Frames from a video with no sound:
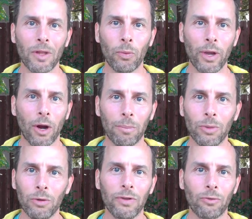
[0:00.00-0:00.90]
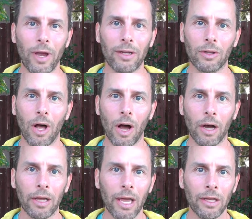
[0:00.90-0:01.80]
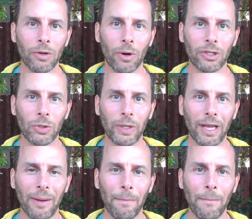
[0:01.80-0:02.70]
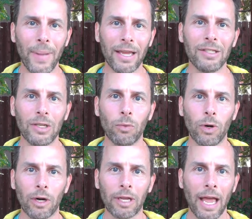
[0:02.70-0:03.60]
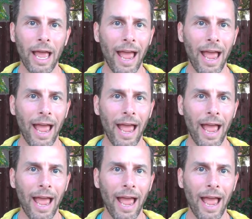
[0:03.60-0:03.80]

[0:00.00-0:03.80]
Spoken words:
We are moving right along. You are doing amazing work,